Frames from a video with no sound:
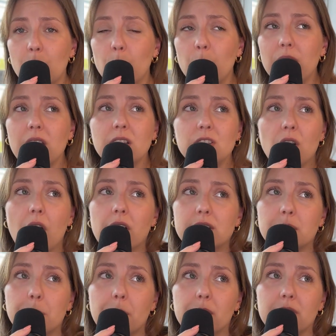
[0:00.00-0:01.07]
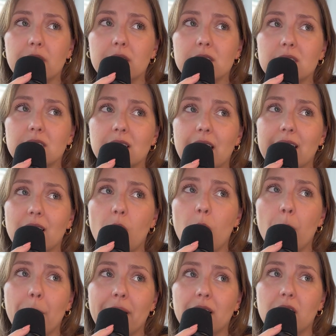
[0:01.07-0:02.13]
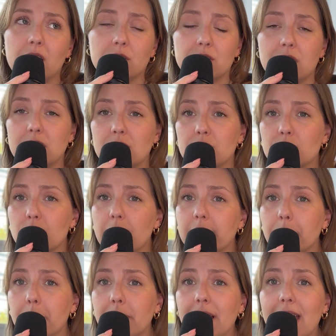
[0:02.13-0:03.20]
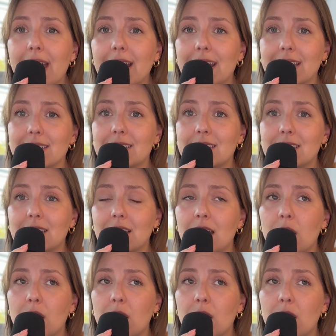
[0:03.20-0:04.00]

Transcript: We talked about this like, oh my gosh, they destroyed the planet.